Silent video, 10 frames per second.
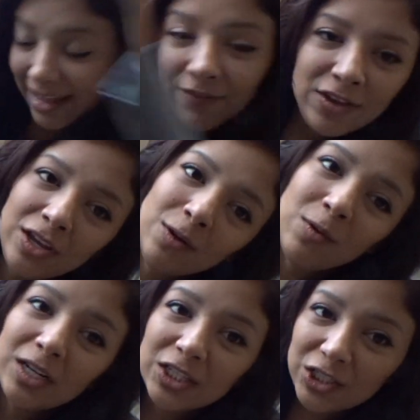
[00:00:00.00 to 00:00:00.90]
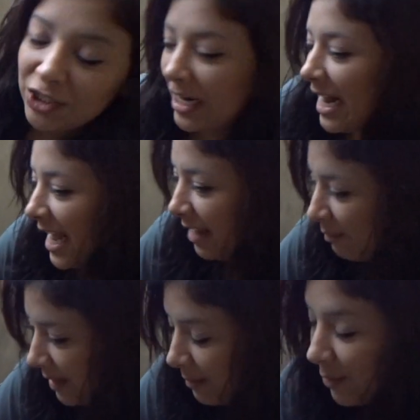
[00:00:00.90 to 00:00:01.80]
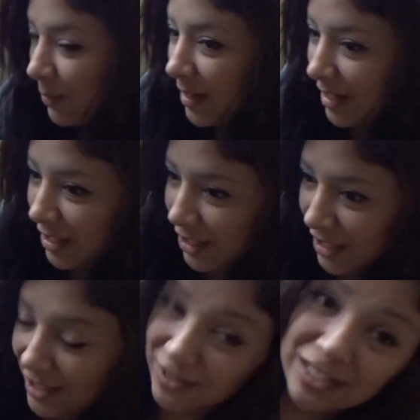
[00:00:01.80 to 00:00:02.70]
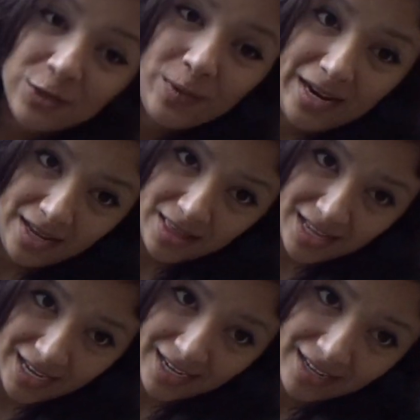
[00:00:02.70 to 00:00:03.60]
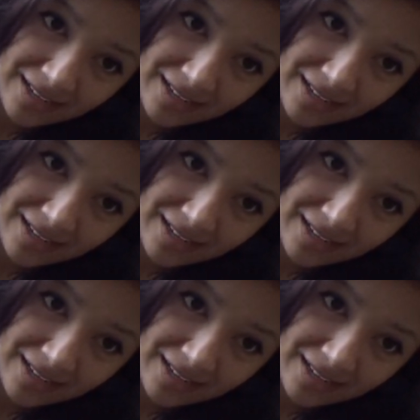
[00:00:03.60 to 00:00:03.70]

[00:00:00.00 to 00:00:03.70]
If you can watch Jedi be born, you can do anything.